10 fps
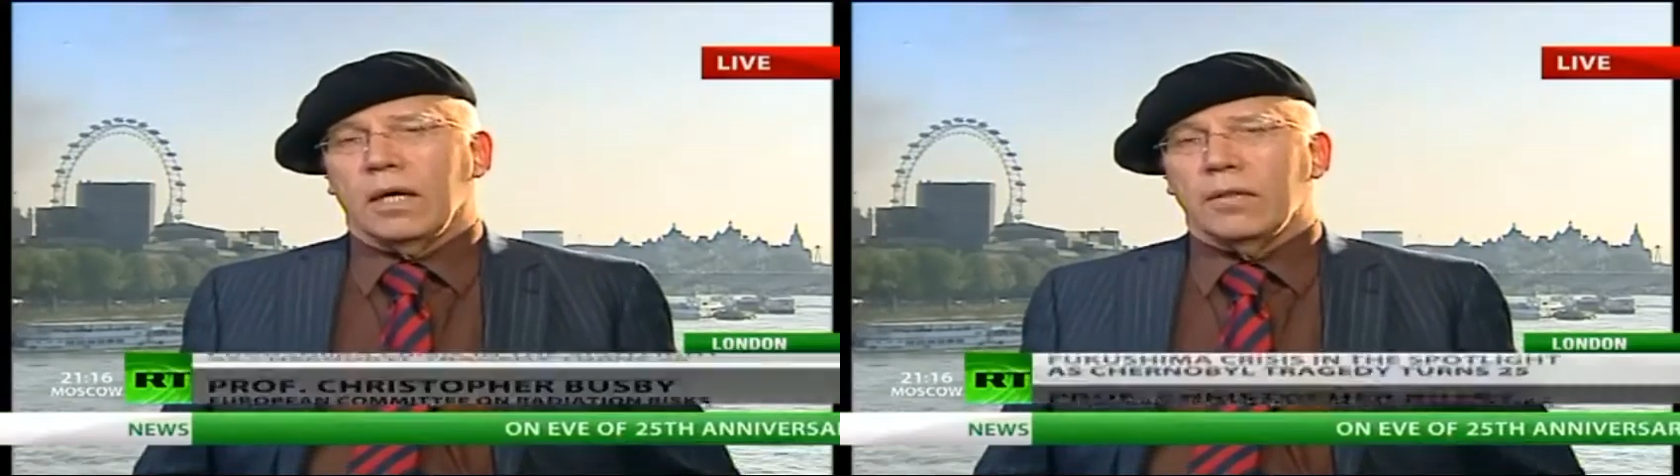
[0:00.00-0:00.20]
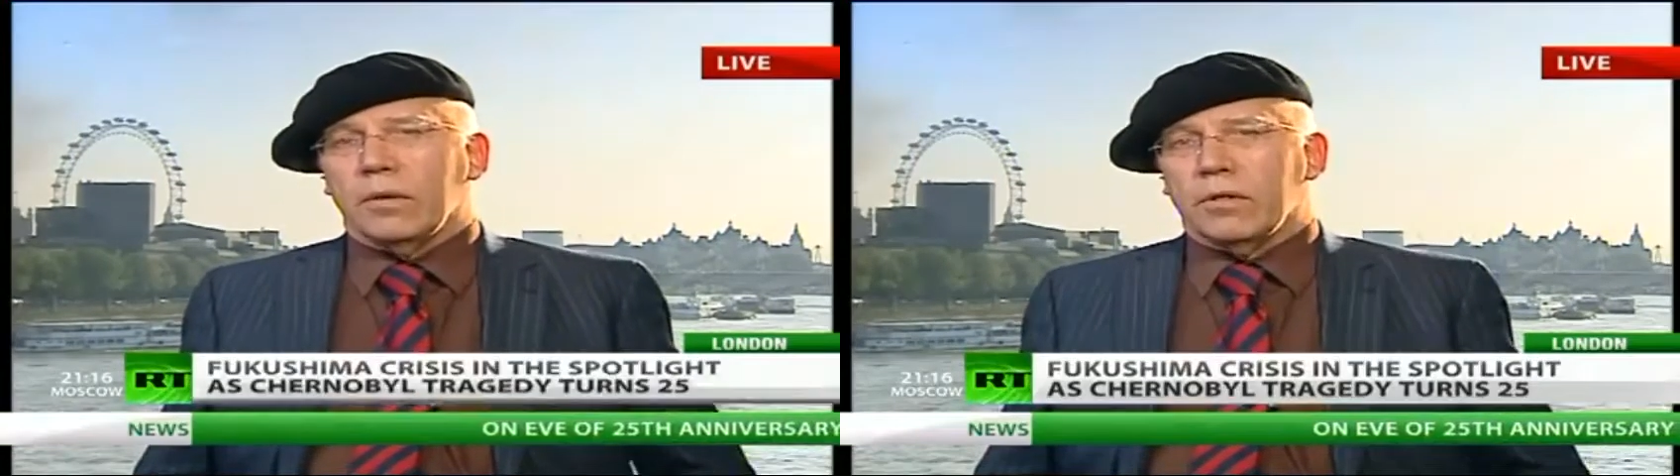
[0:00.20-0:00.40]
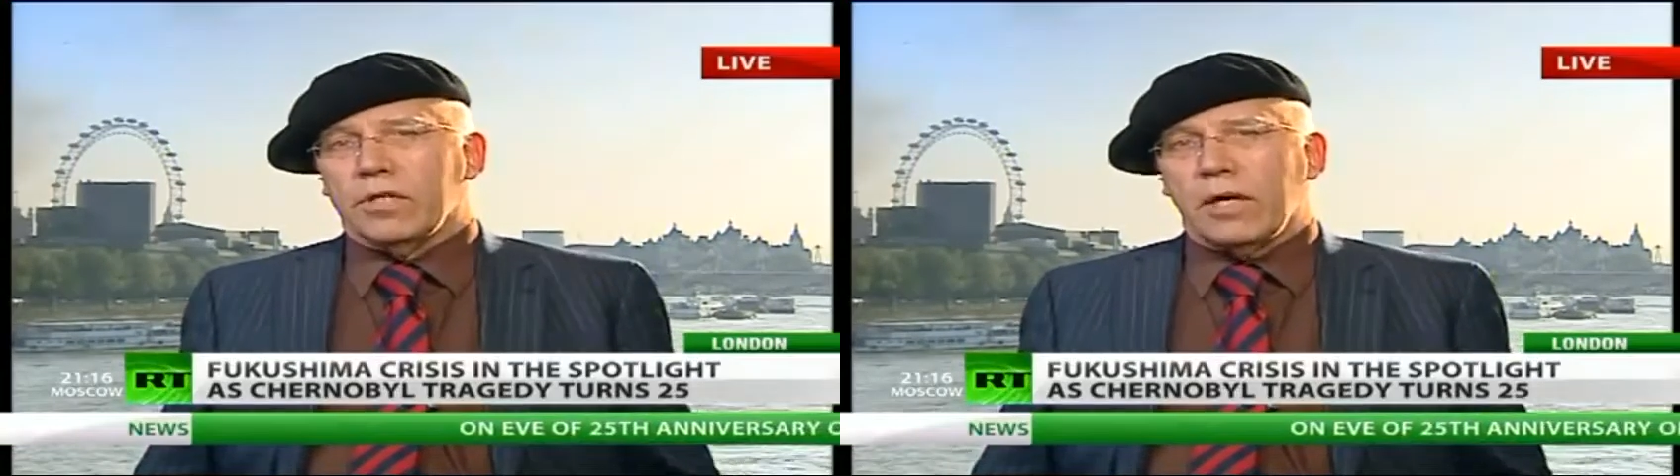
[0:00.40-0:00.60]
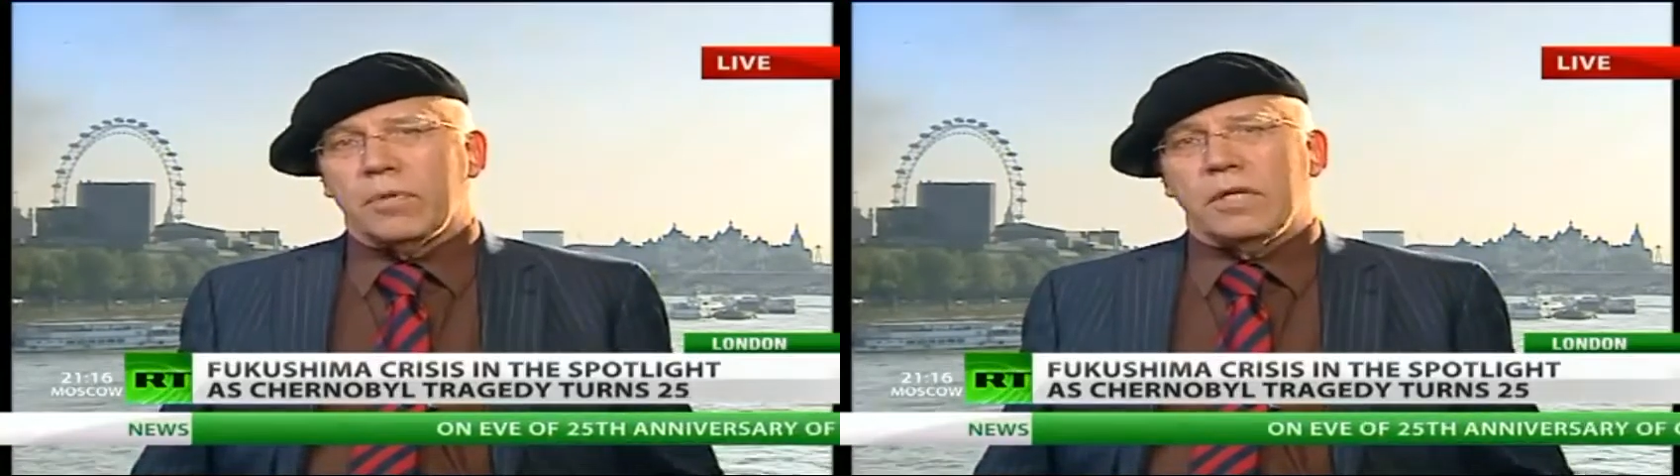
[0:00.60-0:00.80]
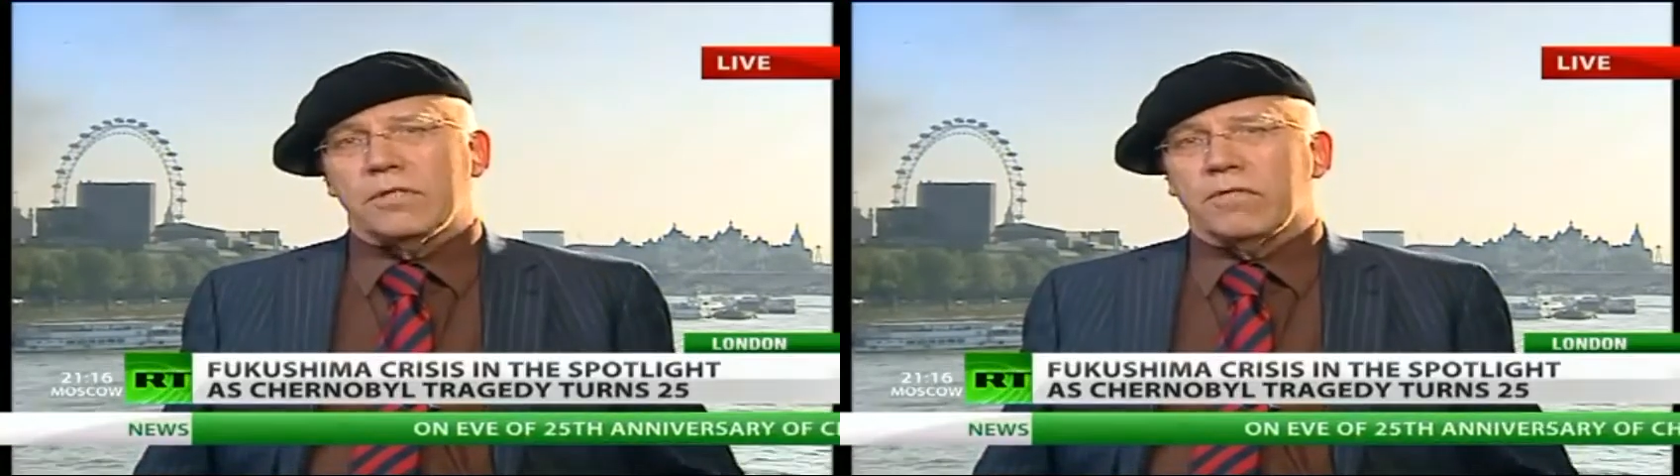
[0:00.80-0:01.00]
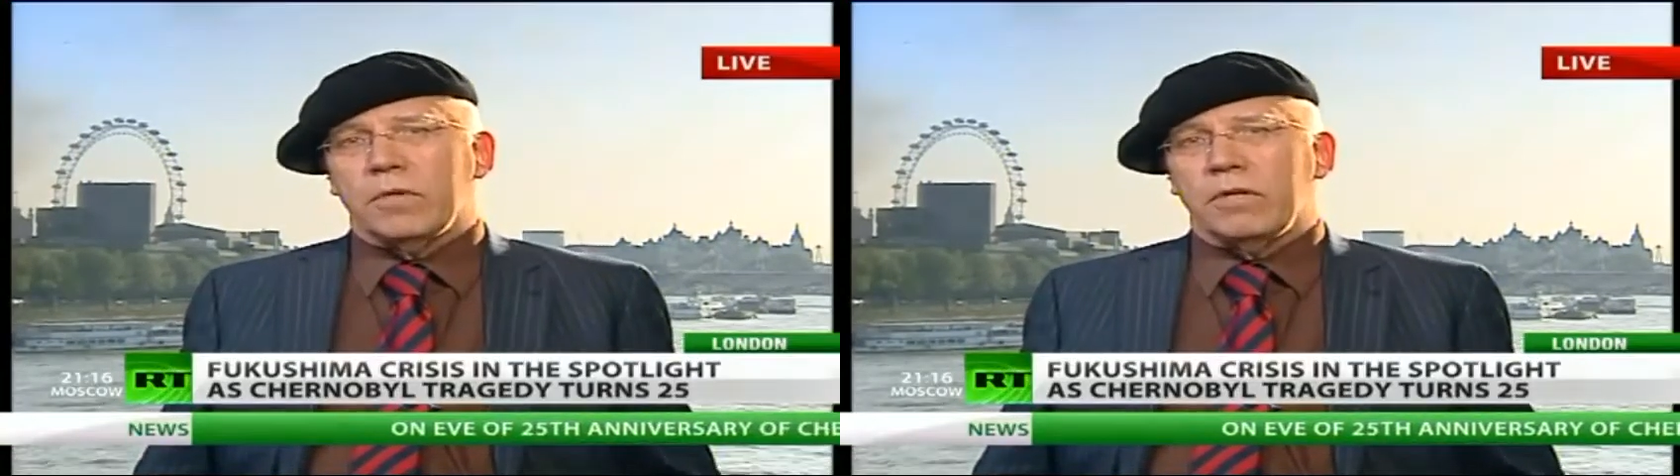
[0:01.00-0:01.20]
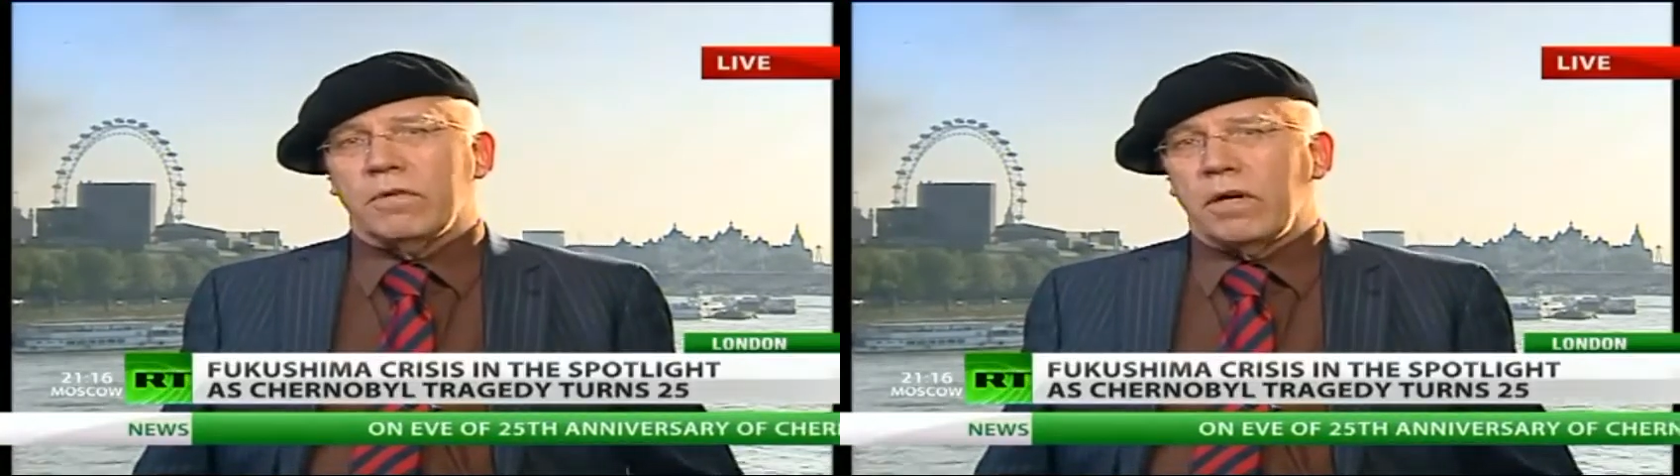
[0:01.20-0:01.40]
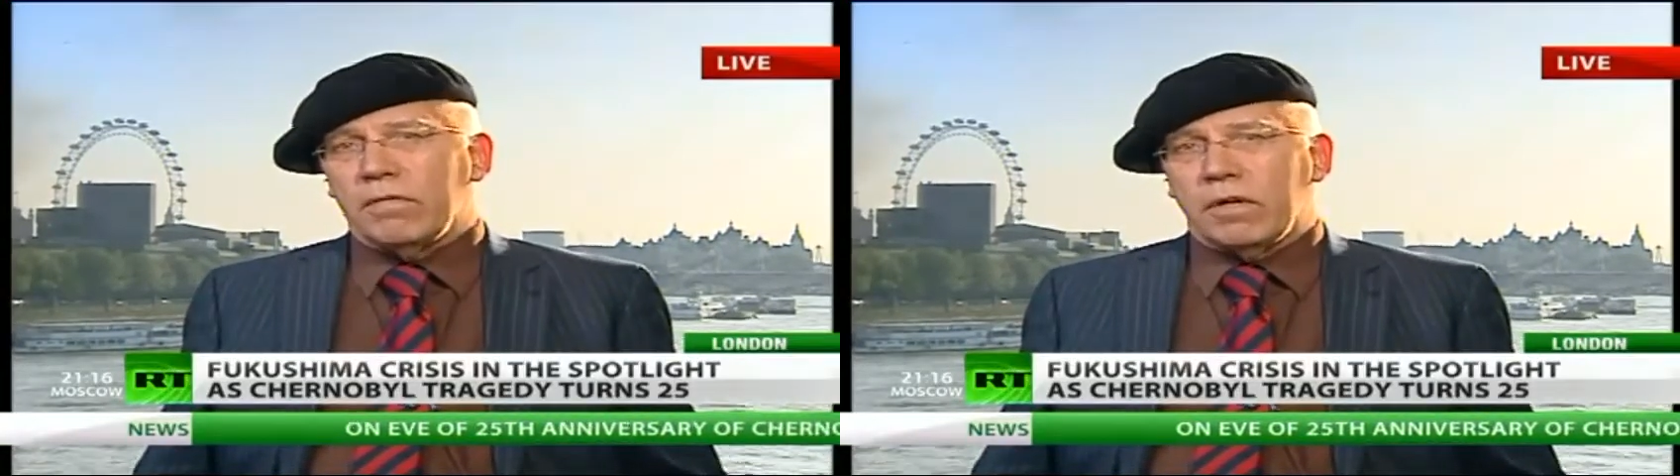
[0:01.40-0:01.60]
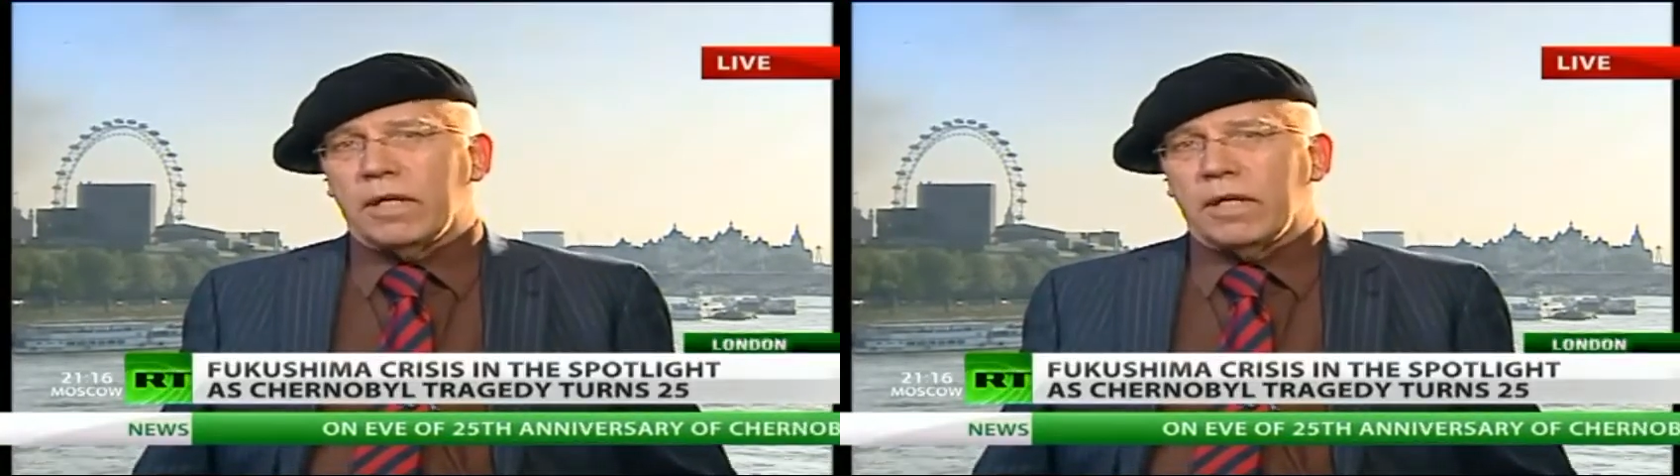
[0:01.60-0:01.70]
and that the Japanese have been very,